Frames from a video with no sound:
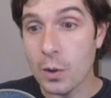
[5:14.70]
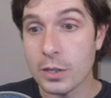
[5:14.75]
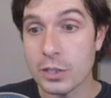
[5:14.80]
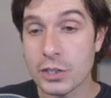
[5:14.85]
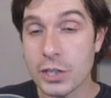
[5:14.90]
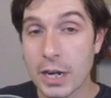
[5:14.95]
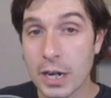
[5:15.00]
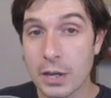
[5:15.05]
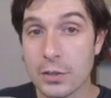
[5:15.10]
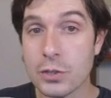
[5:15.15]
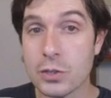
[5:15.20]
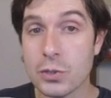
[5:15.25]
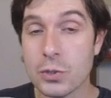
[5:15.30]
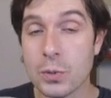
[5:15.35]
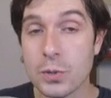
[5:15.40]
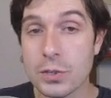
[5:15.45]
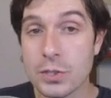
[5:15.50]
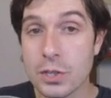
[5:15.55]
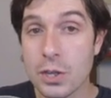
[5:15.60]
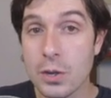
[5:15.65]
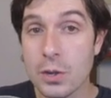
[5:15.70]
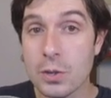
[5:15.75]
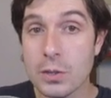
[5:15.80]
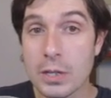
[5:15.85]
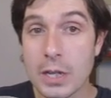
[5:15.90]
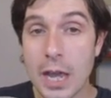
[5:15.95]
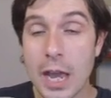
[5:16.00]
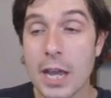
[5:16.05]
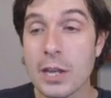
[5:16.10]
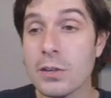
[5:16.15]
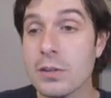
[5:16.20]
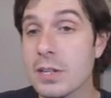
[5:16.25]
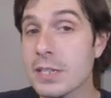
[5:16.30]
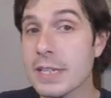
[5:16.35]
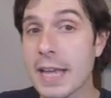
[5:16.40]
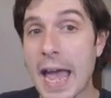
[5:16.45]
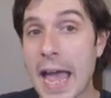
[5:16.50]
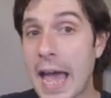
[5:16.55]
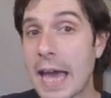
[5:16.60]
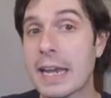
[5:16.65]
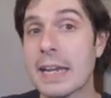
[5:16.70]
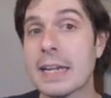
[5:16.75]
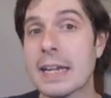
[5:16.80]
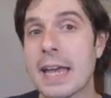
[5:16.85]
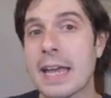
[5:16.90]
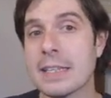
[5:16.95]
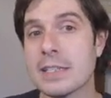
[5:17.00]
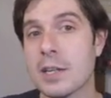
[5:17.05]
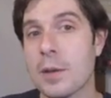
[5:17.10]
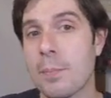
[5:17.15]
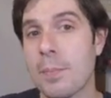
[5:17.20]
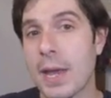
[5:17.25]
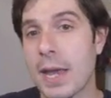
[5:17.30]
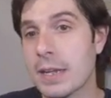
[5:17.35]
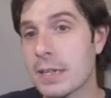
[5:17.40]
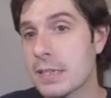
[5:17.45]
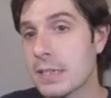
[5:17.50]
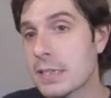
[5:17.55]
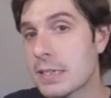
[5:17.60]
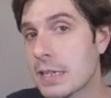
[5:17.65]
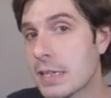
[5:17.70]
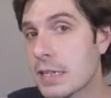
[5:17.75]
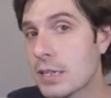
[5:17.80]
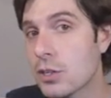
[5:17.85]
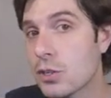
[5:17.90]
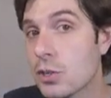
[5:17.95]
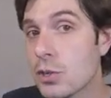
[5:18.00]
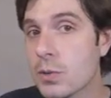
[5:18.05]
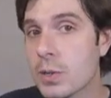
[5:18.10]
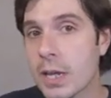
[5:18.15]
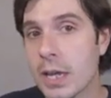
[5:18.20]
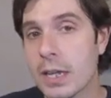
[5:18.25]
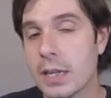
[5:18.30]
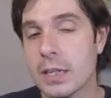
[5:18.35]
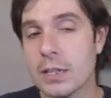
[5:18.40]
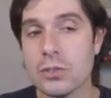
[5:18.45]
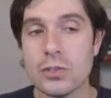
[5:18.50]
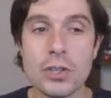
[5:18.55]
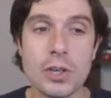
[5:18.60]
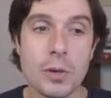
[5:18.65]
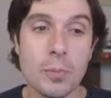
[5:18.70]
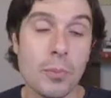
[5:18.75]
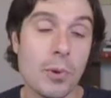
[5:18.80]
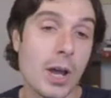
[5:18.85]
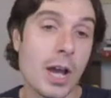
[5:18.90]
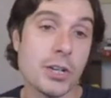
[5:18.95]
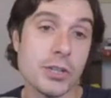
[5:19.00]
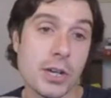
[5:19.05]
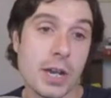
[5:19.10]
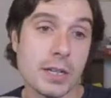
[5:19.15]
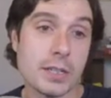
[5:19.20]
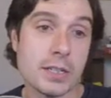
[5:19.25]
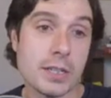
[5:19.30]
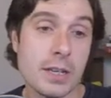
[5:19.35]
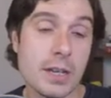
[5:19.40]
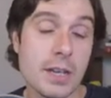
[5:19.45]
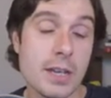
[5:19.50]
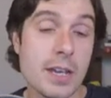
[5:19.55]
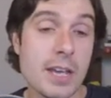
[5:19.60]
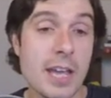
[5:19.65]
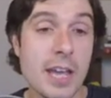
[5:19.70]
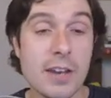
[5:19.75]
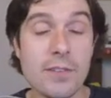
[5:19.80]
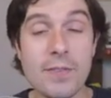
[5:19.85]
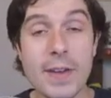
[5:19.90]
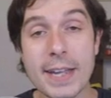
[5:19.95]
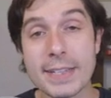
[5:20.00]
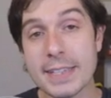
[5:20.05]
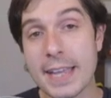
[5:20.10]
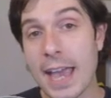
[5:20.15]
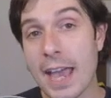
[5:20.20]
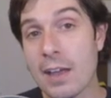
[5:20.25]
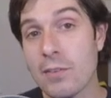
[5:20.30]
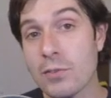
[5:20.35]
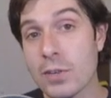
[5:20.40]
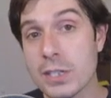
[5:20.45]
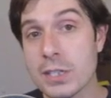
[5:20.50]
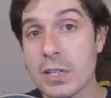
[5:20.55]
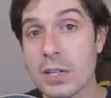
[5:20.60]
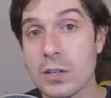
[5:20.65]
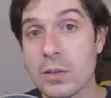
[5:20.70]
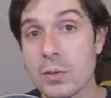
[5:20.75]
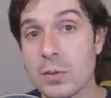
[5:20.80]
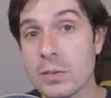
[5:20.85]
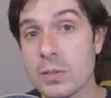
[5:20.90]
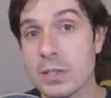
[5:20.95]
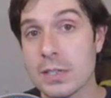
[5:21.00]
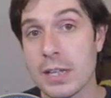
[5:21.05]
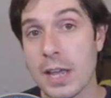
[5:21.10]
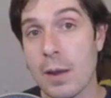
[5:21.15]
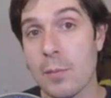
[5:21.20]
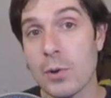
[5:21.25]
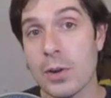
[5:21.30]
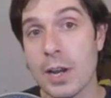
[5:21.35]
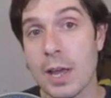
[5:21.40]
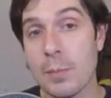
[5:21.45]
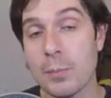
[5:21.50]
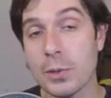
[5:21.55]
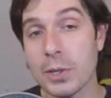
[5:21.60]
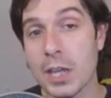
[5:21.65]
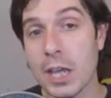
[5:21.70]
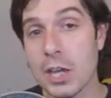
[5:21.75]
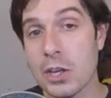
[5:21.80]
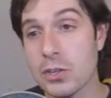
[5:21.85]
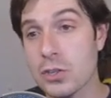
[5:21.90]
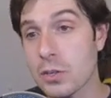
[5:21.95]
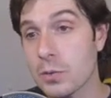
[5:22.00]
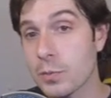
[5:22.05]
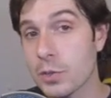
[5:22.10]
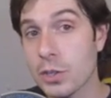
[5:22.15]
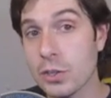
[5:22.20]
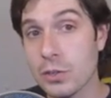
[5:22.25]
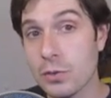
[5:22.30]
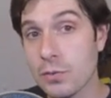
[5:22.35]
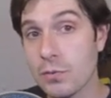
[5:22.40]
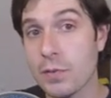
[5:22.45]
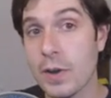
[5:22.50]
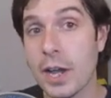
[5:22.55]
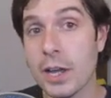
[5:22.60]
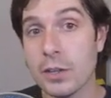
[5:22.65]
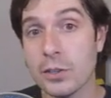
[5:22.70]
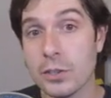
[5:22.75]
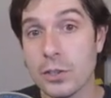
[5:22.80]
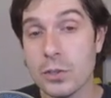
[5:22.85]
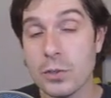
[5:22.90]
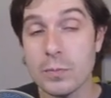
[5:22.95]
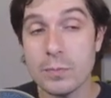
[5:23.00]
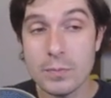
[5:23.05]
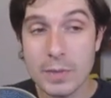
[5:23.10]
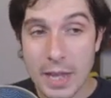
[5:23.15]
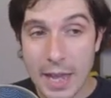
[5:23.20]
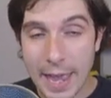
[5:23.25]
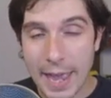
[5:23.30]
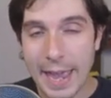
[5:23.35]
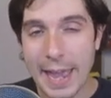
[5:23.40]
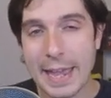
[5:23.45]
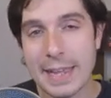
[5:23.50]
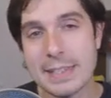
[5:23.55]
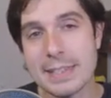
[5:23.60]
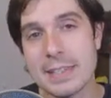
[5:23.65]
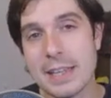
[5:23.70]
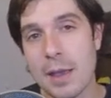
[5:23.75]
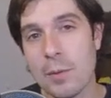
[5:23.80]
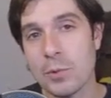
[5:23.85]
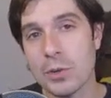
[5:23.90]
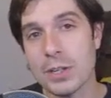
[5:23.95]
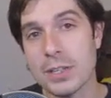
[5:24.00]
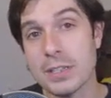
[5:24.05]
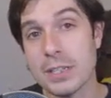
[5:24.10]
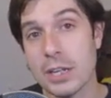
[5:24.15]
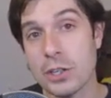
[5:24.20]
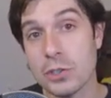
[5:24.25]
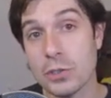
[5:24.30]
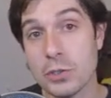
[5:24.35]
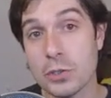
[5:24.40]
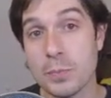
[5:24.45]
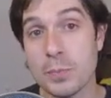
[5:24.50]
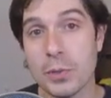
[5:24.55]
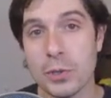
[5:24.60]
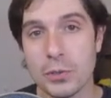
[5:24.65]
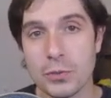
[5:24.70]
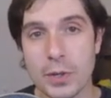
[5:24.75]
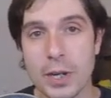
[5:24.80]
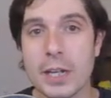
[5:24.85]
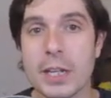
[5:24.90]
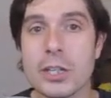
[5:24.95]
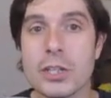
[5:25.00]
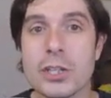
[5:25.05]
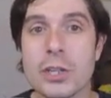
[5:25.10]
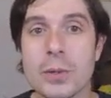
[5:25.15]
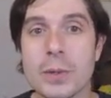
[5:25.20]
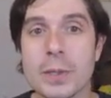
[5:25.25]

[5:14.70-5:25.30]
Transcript: and check out the source code and you just add it as a dependency NuGet into your project. In fact, every single Xamarin application, when you do file new, has Xamarin Essentials built right into